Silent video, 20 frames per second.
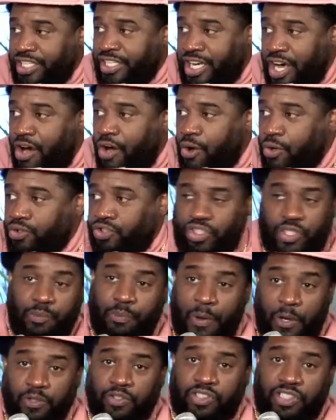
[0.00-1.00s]
cause she cold,
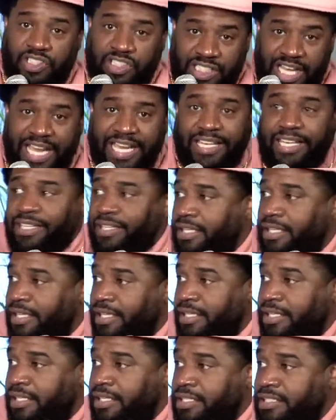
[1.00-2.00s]
she supposed to take
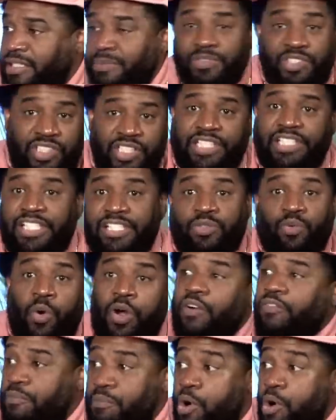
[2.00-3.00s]
some shit
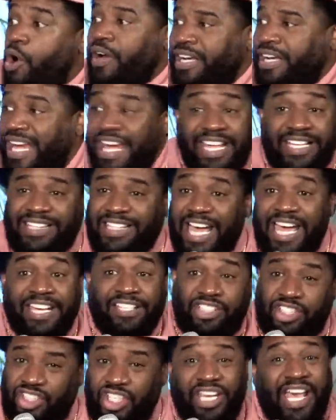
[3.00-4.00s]
that's worth more than
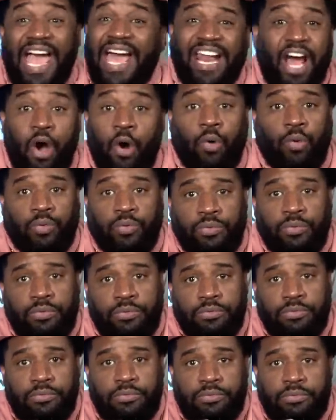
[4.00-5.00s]
everything she got on.
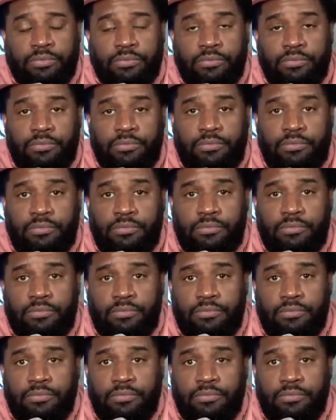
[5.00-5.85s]
just you, gave her a